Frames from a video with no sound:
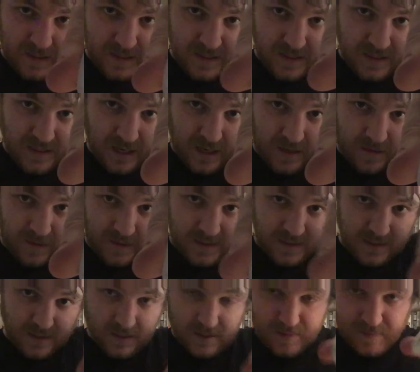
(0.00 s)
this is getting quite
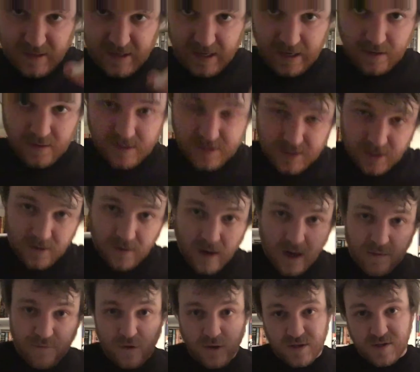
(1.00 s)
tedious by now, so
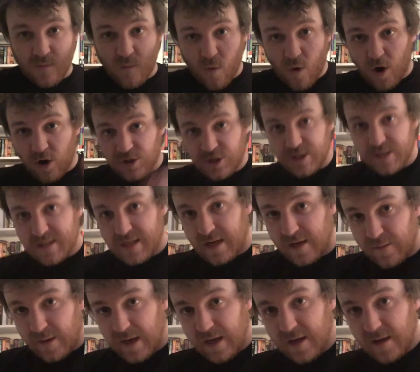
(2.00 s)
I've got some watches
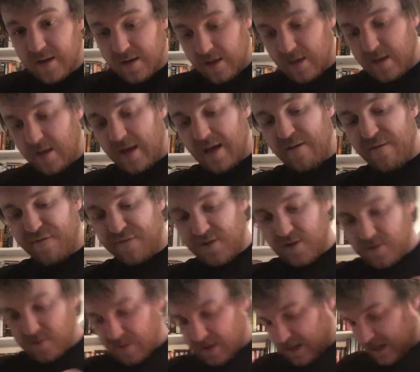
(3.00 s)
anyway. If
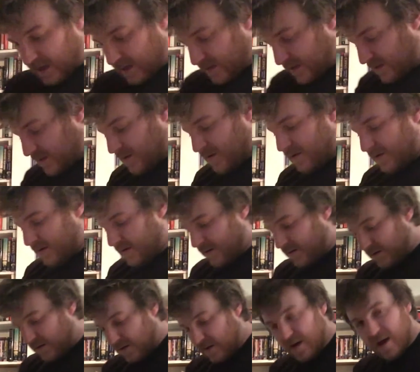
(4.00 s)
you
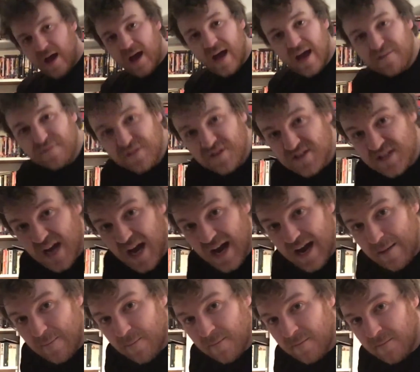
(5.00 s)
have the
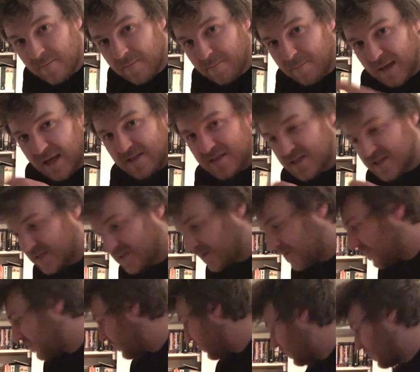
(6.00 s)
time piece,
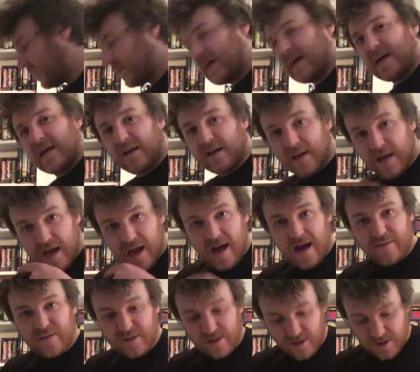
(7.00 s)
we'll
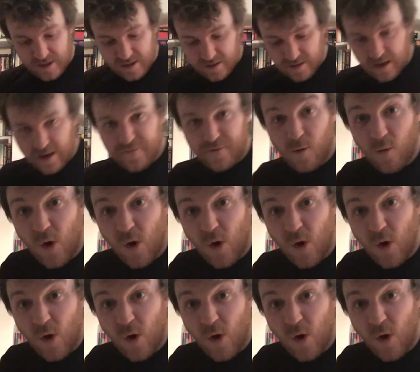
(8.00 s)
have a look, have a